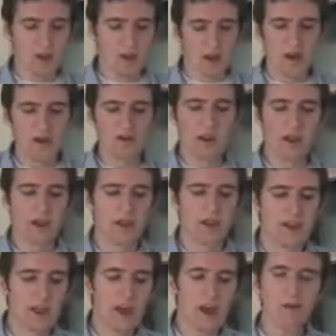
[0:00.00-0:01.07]
Alright,
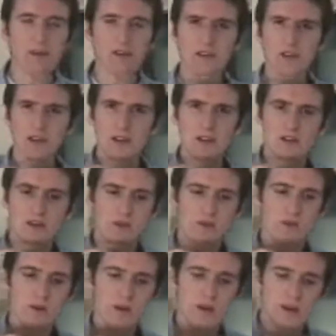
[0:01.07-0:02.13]
now what you're going to
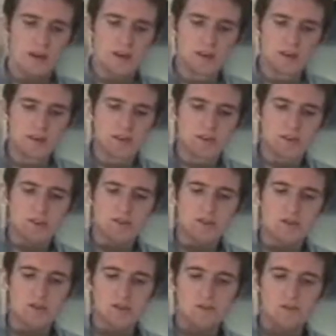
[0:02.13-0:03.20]
do is
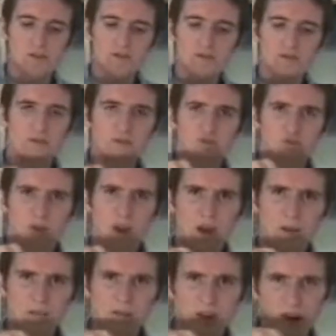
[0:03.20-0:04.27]
sort of
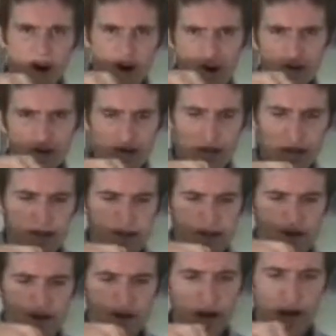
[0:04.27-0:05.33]
drop the cards in
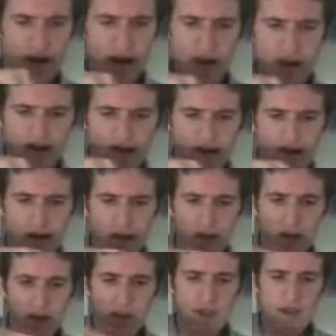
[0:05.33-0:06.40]
your hand
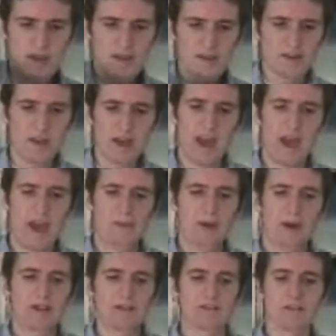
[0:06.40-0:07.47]
in a
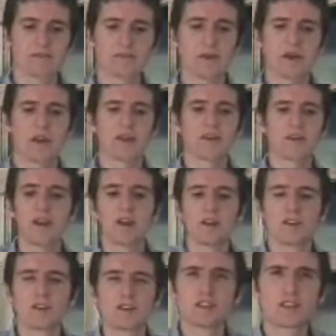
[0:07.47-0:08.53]
haphazard manner.
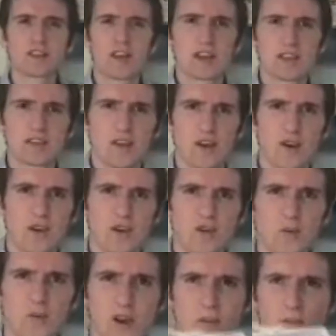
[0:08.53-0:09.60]
Just like so. You
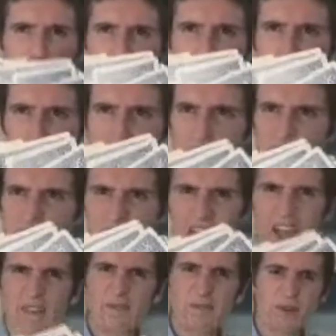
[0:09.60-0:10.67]
want them kind of
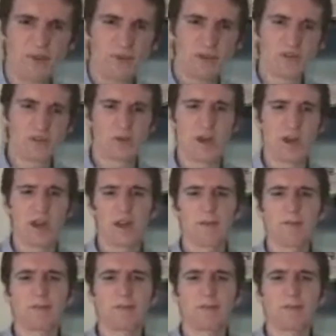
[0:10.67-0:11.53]
every which way.